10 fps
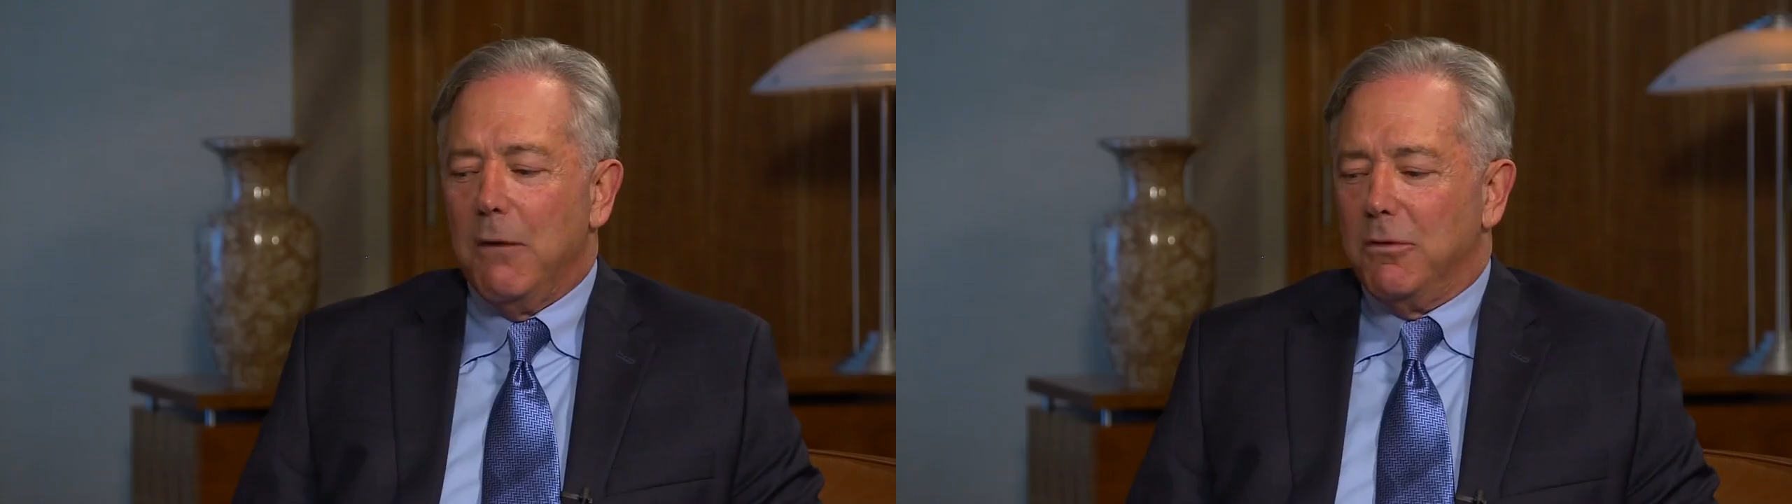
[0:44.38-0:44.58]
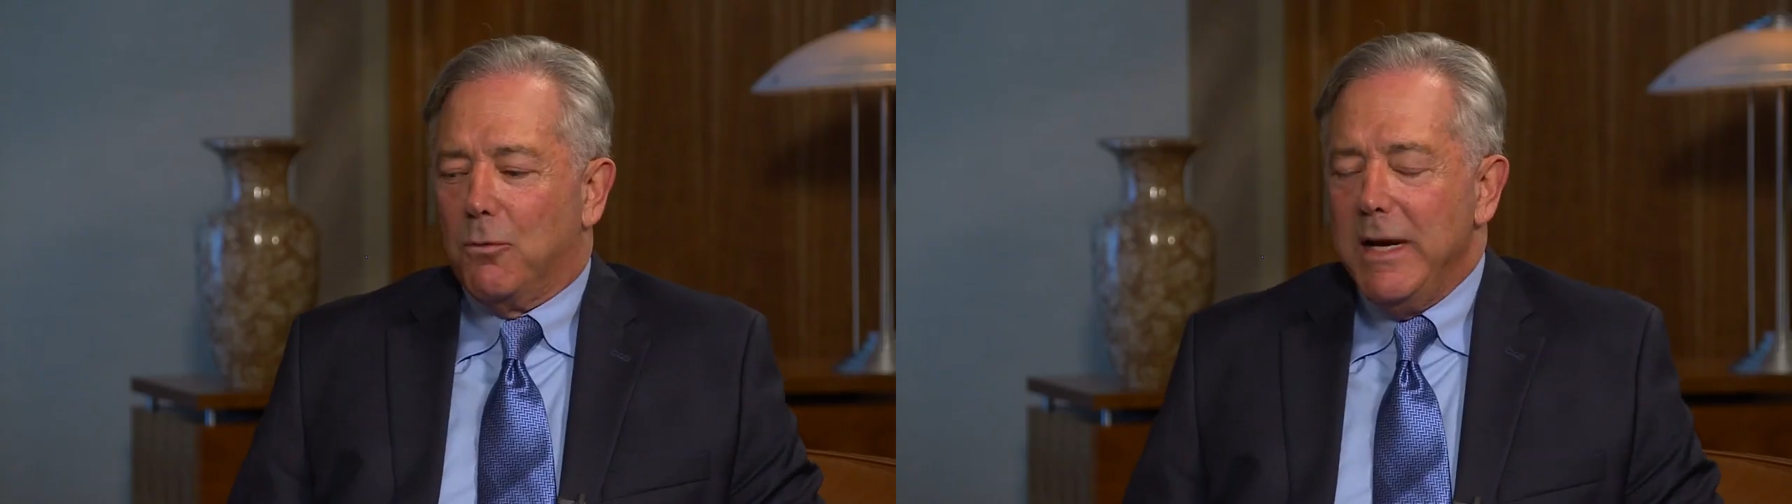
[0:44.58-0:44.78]

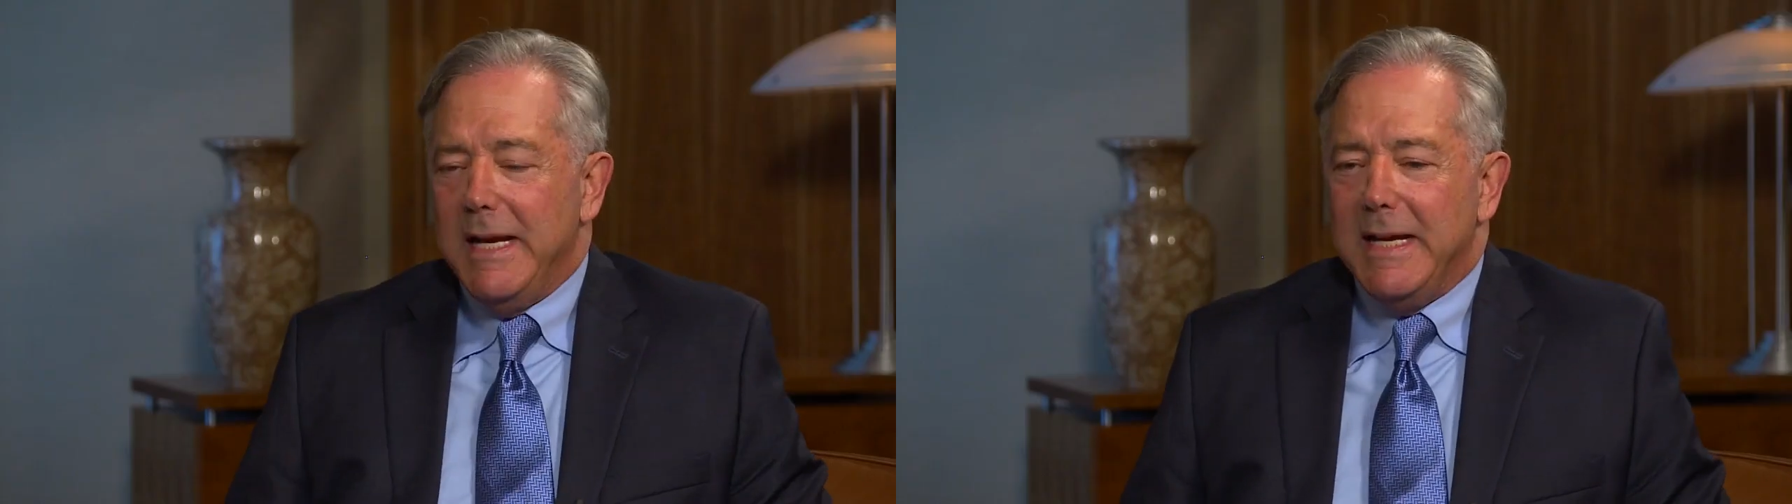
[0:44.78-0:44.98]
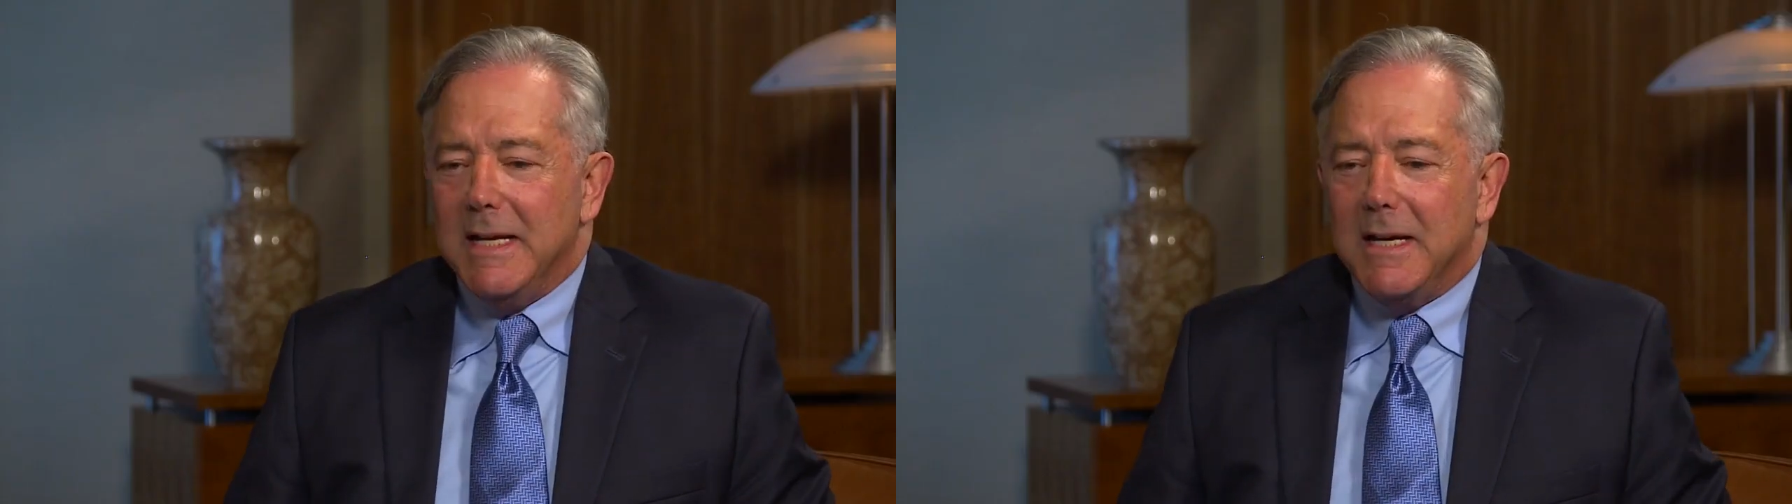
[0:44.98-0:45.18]
I was
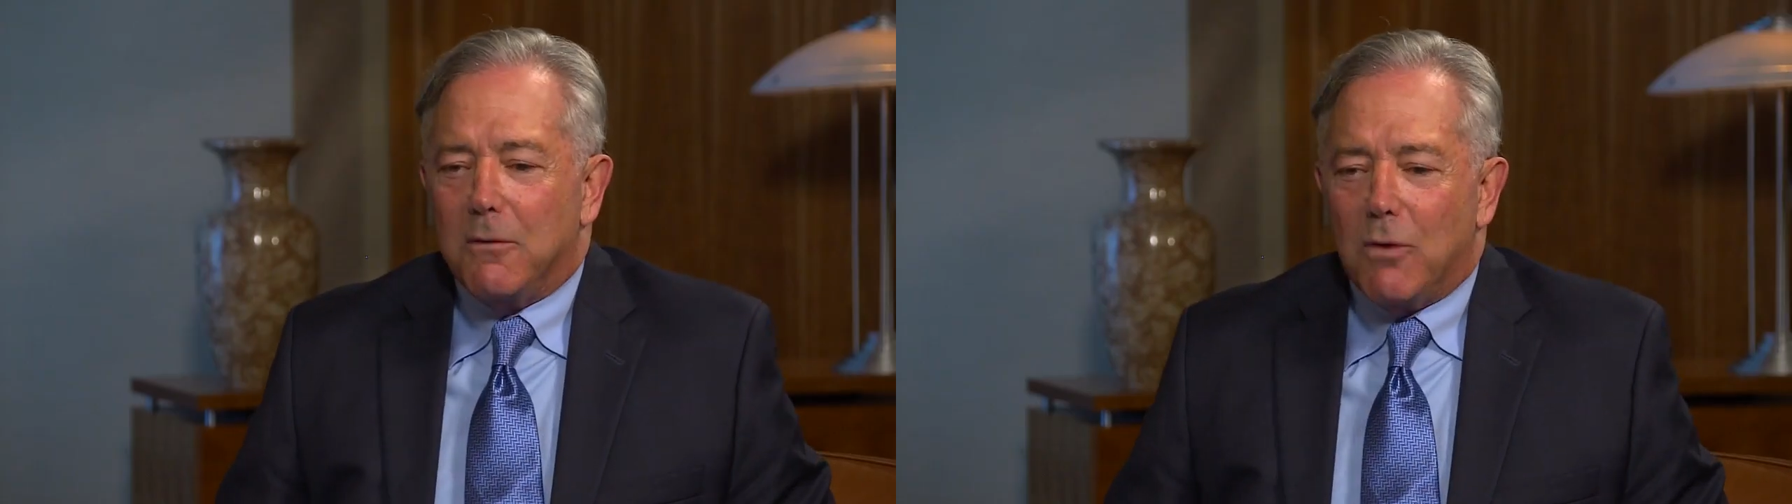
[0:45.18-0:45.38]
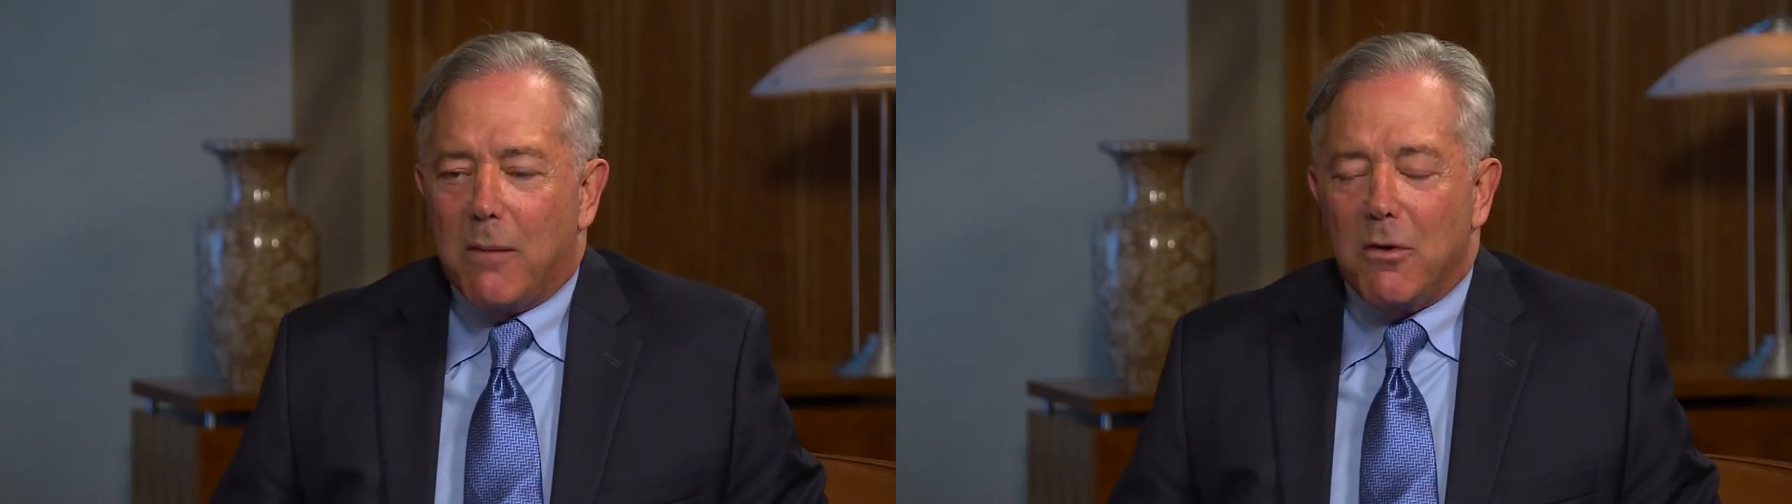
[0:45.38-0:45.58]
reading
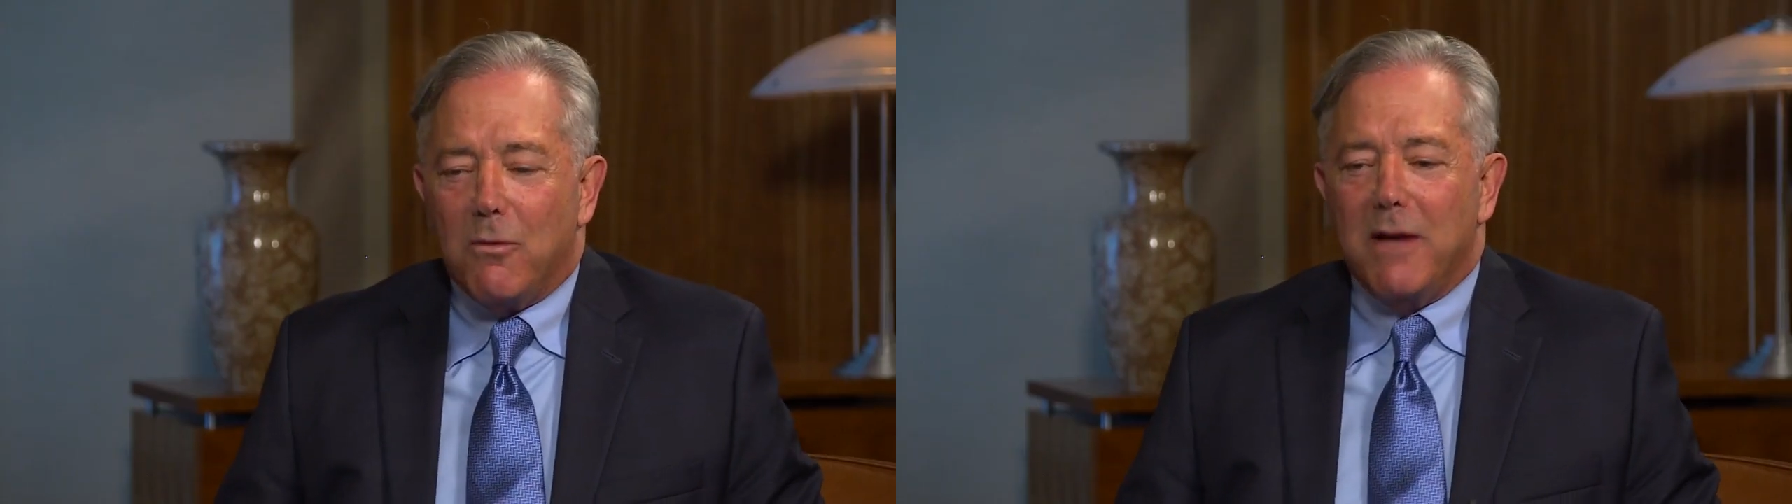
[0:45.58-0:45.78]
Robert